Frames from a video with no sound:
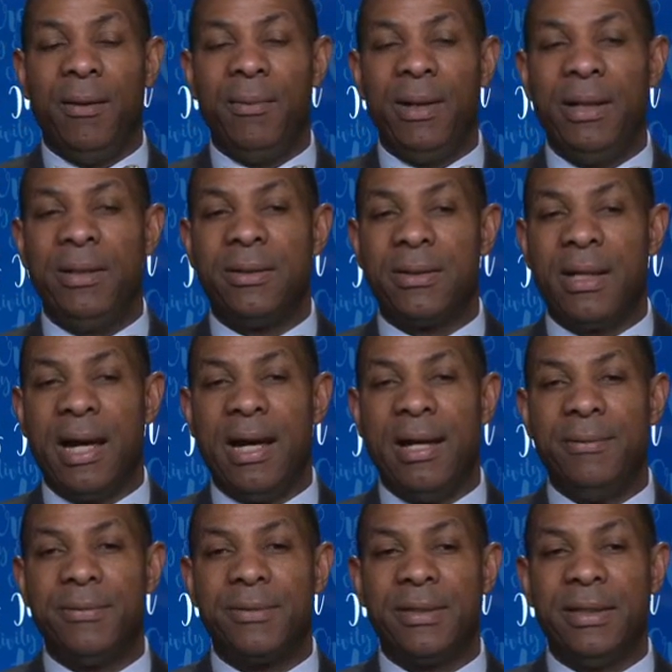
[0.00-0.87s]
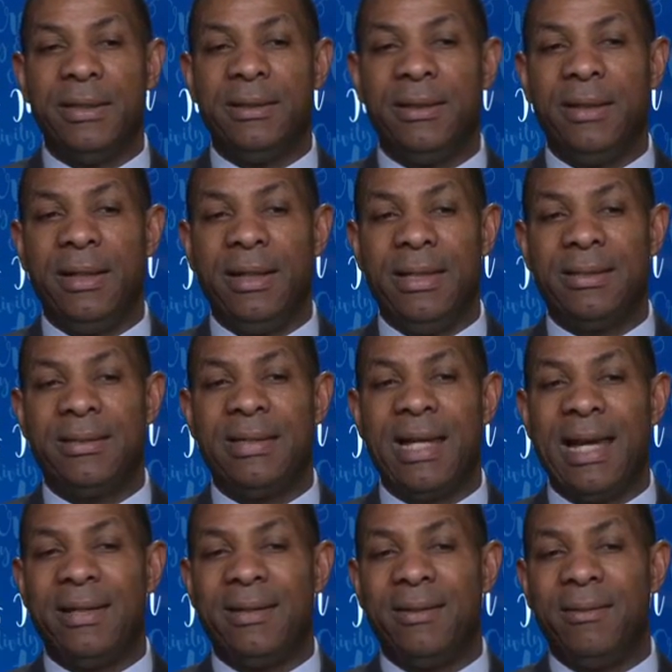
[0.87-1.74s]
Many times it's
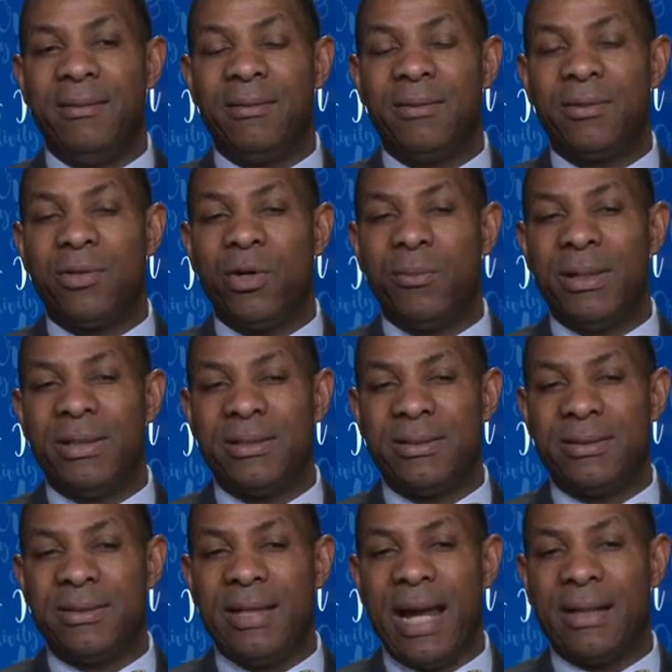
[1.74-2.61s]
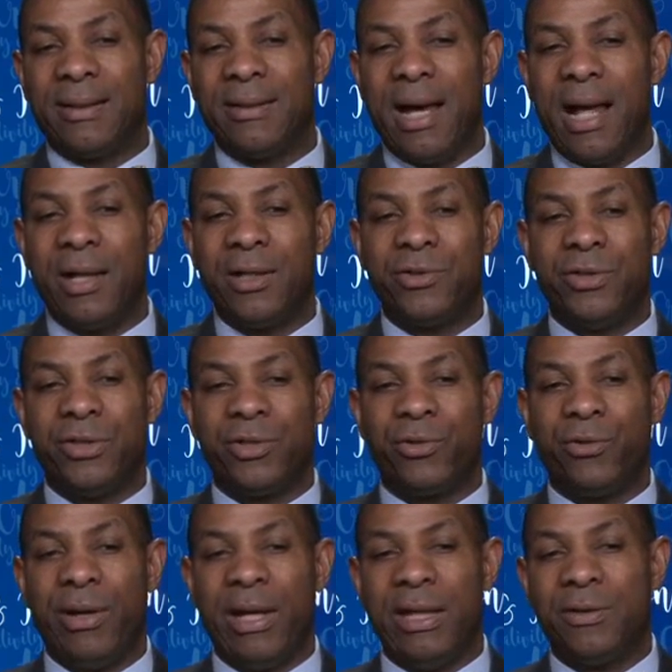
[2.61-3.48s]
not so much technology
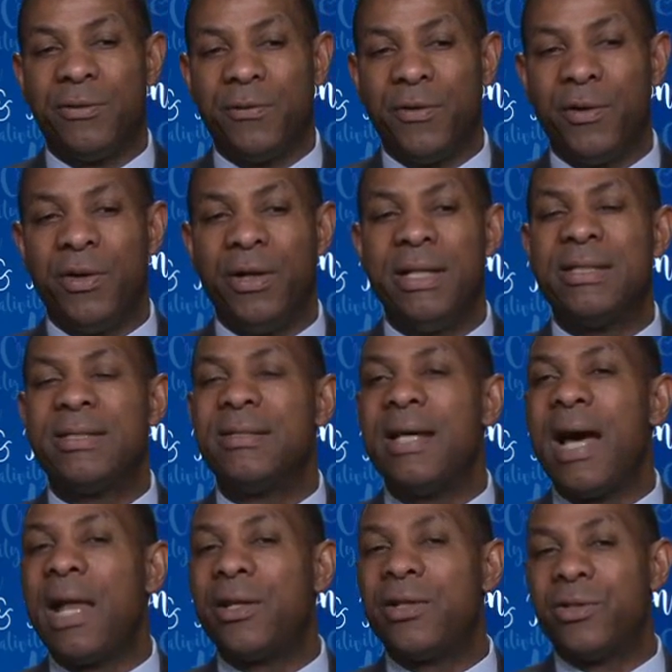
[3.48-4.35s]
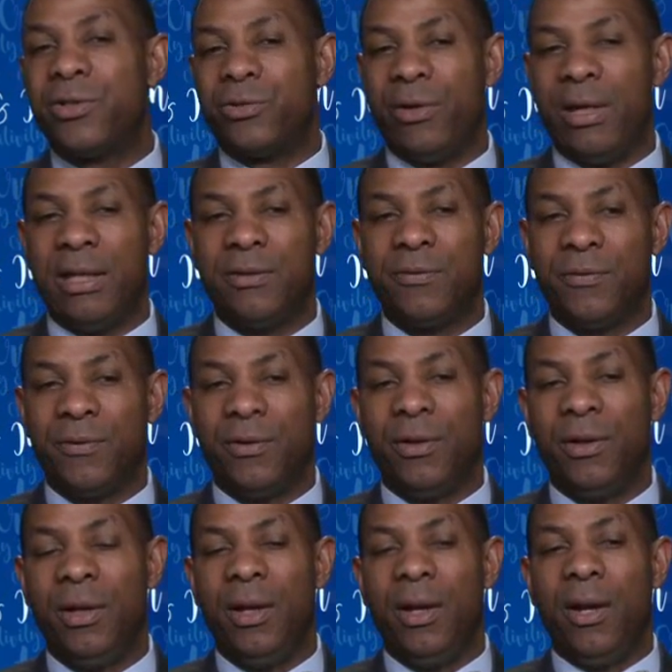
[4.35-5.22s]
transfer, it's knowledge
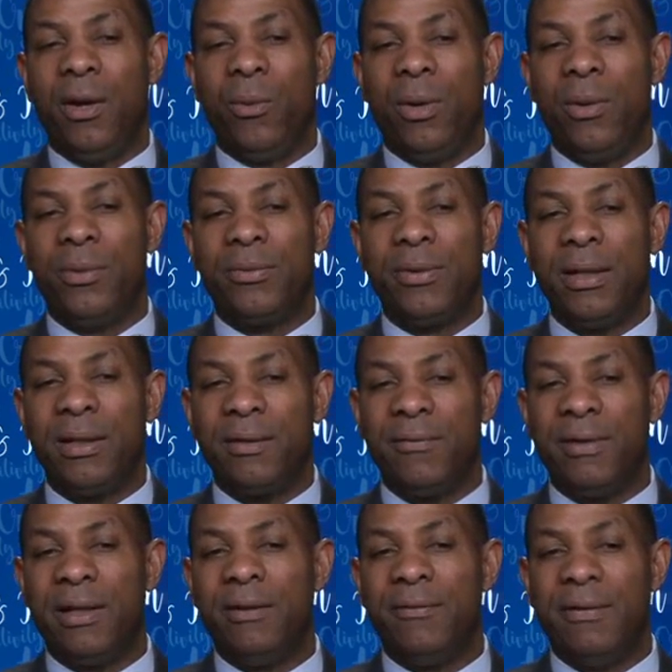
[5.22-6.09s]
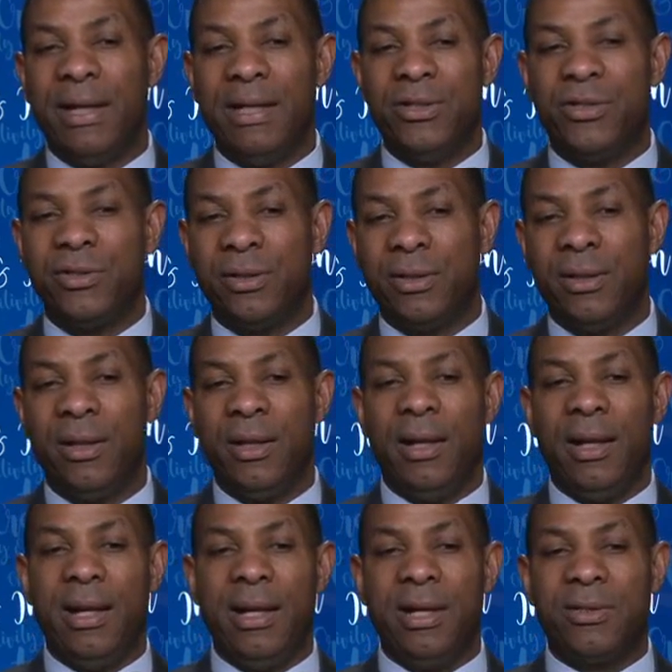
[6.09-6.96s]
transfer. When we think of innovation,
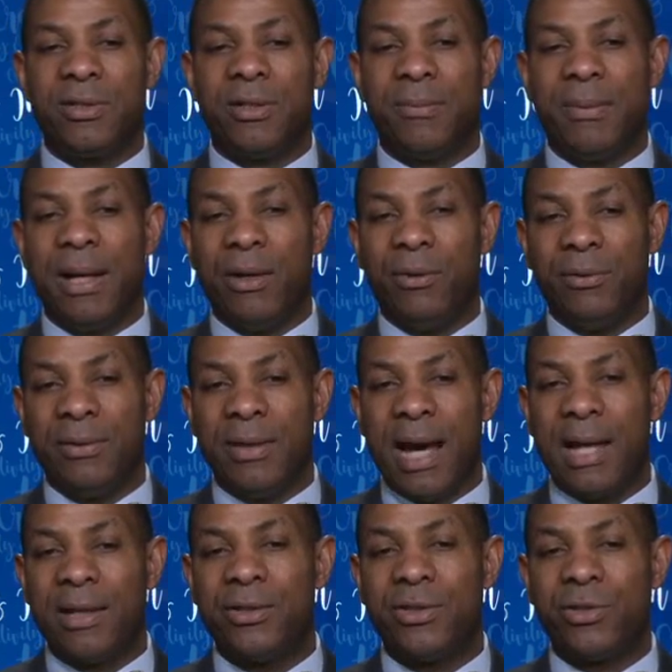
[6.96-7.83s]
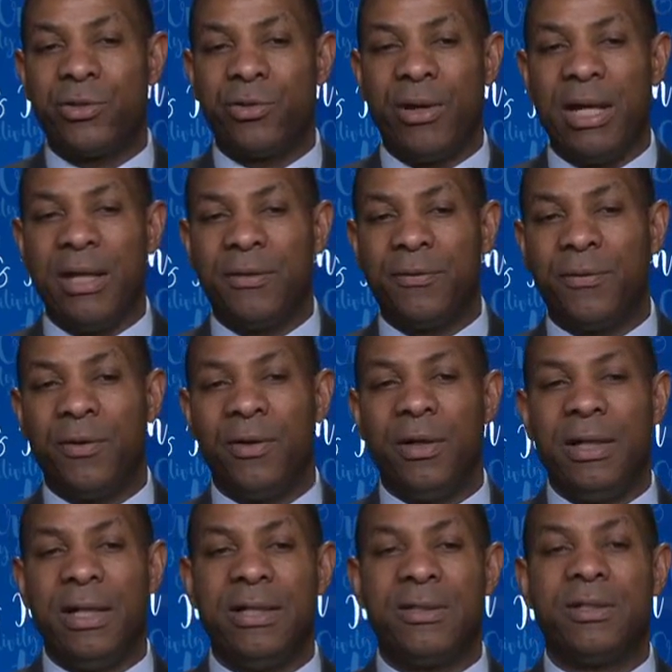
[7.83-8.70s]
it's about knowledge
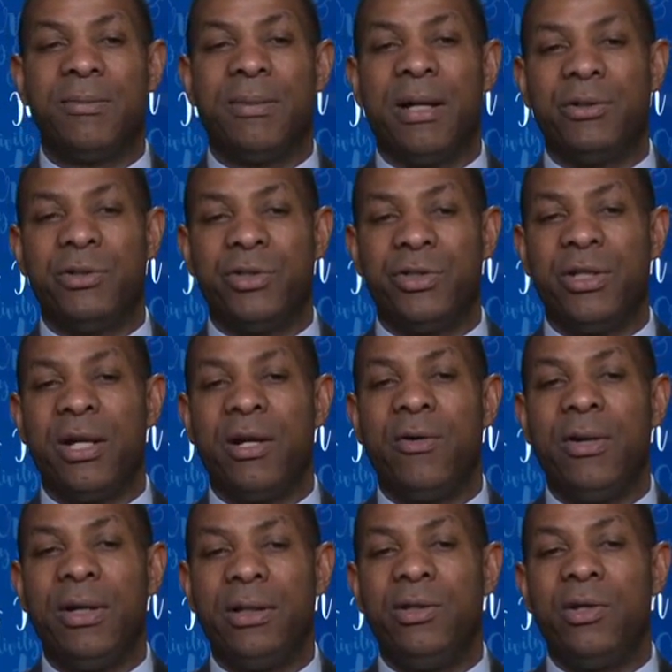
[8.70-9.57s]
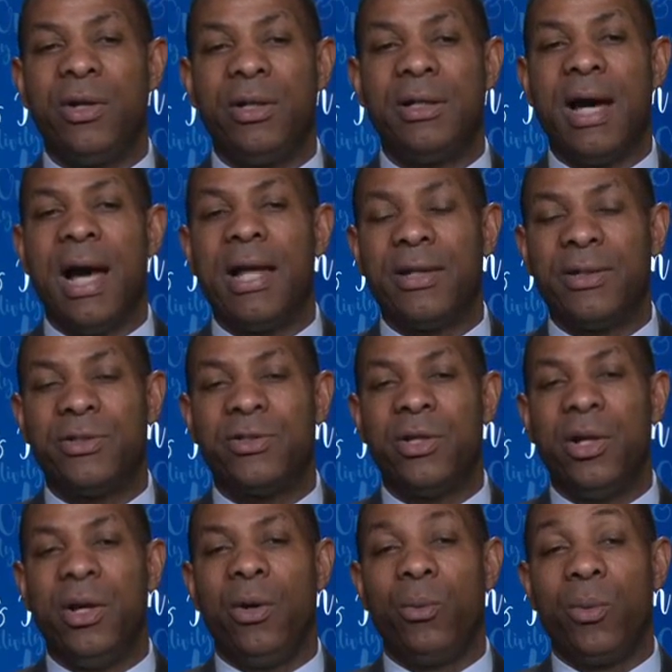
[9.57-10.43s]
transfer, it's about sharing your
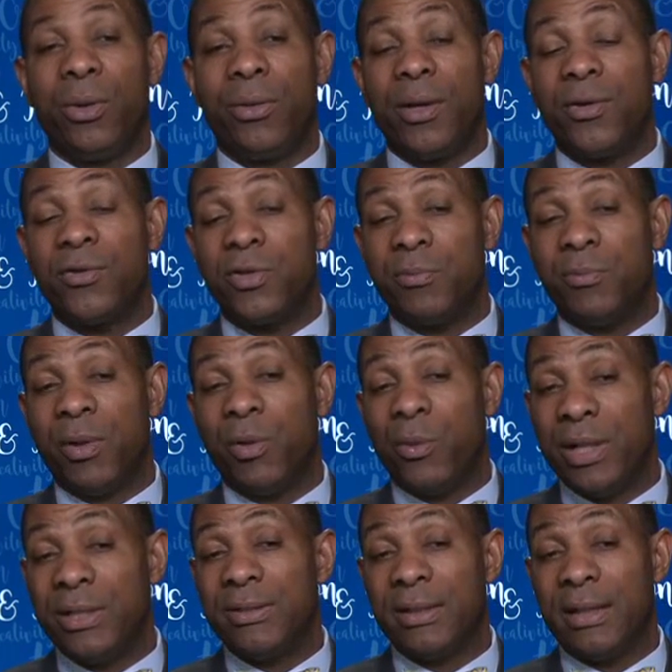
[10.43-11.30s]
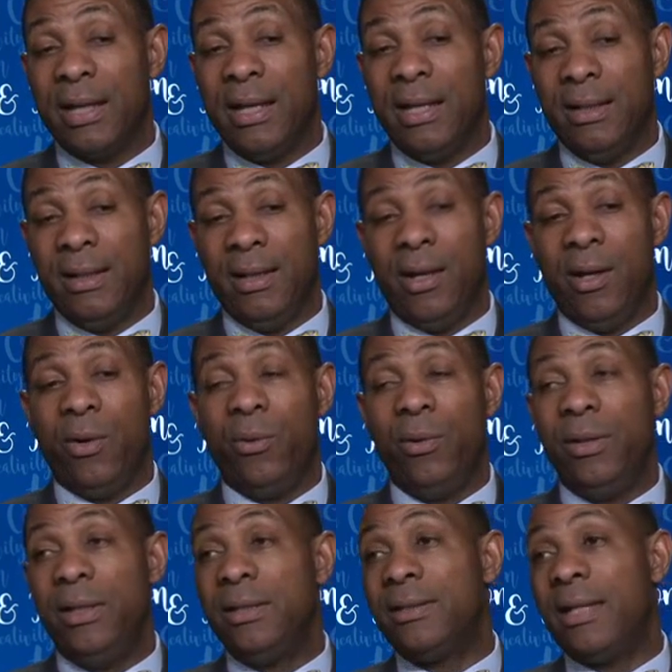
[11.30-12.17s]
knowledge with others. But once again,
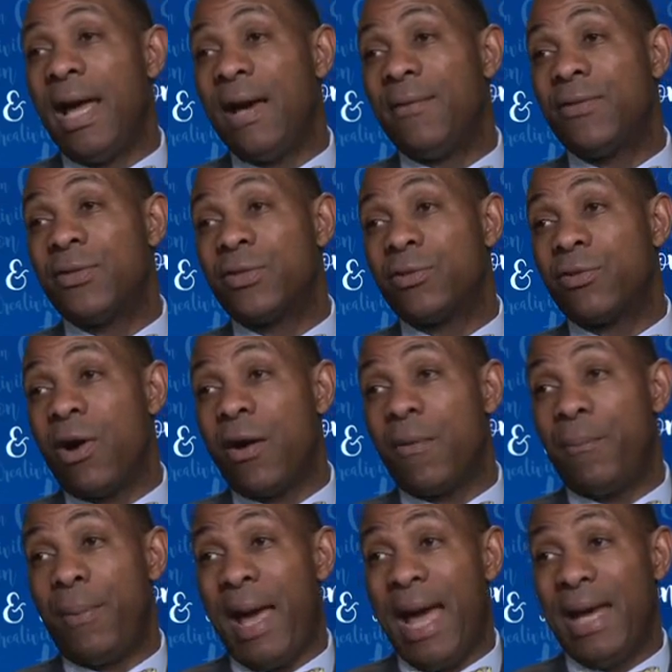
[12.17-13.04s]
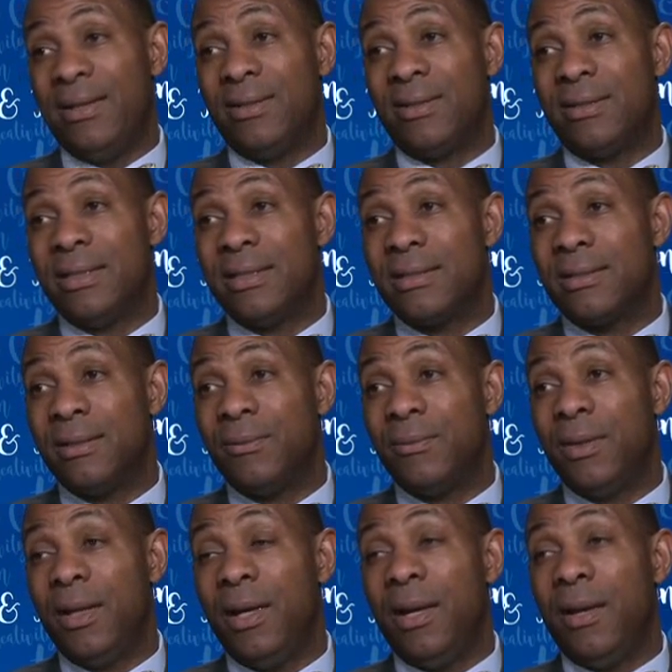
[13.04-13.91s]
we need to have a strong patent
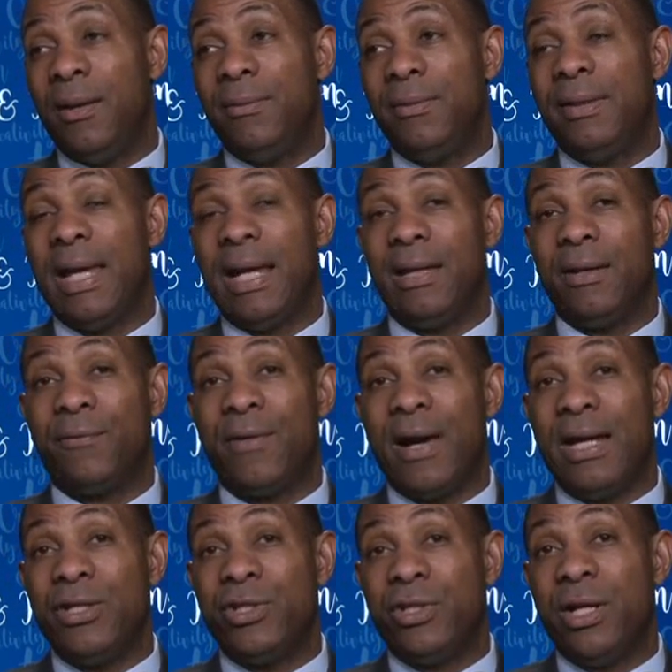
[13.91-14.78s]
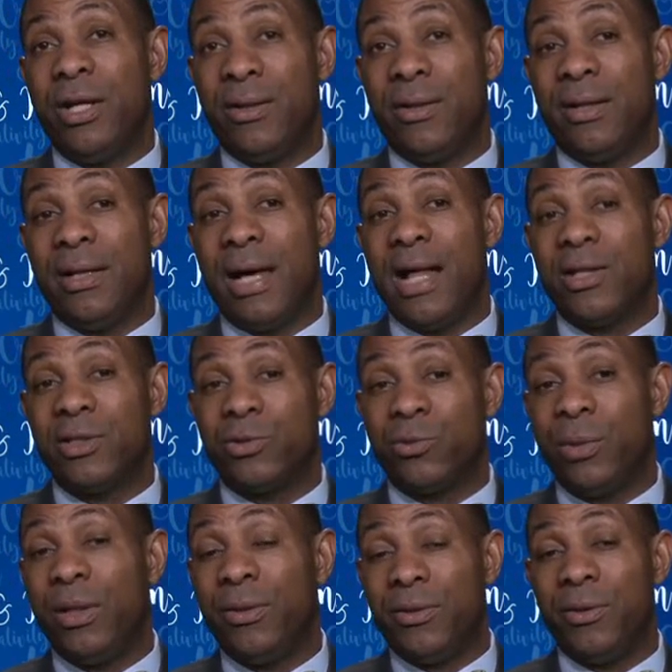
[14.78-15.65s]
system that if I share the
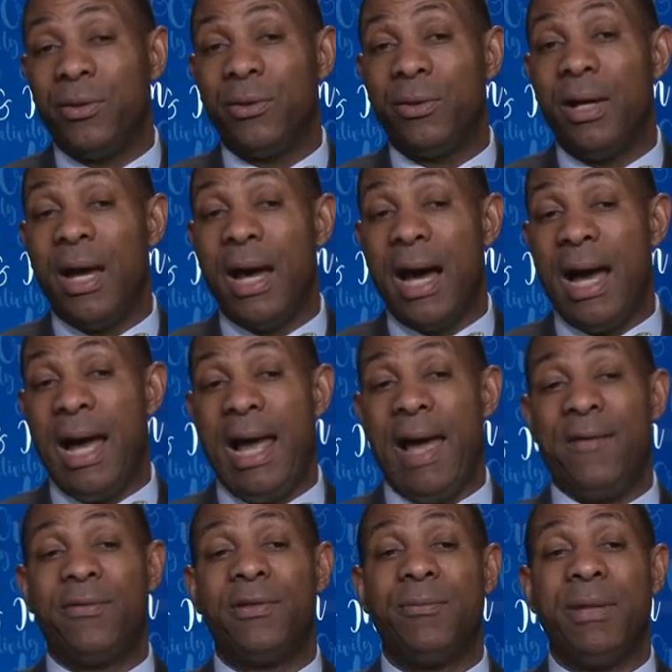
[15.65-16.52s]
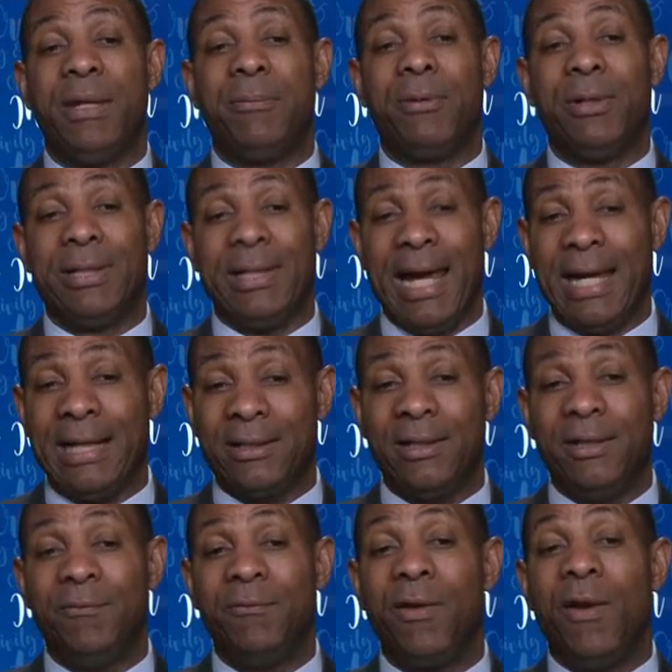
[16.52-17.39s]
knowledge with you, I have to be
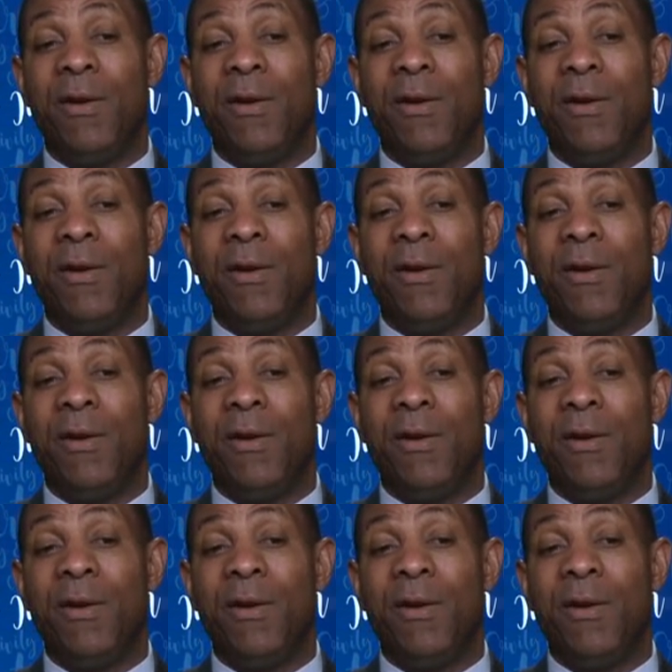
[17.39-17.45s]
protected